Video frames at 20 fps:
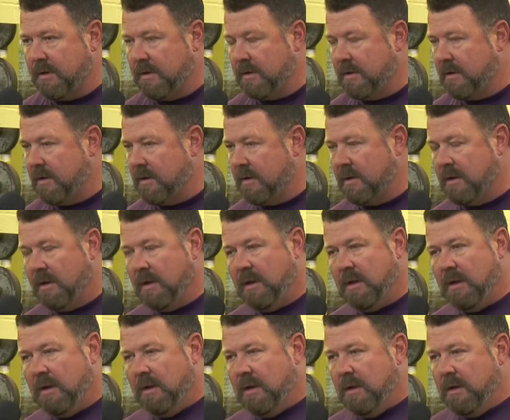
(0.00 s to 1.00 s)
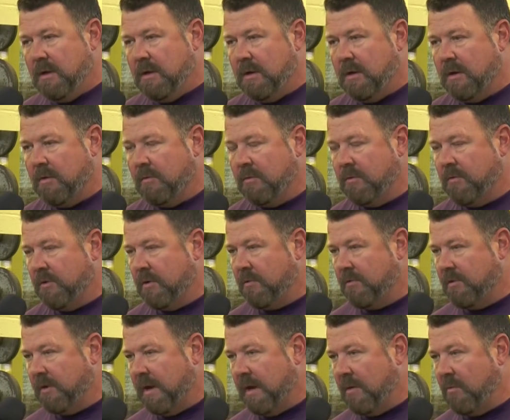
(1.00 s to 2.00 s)
And when
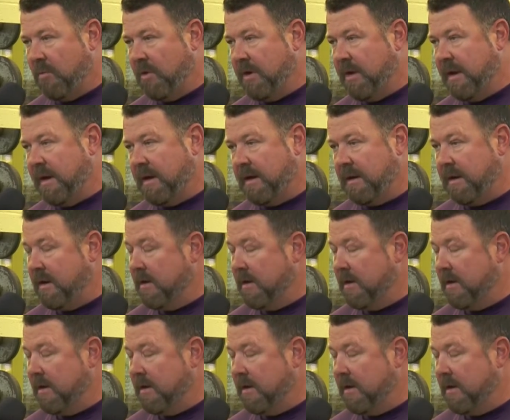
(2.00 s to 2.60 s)
Josiah went down,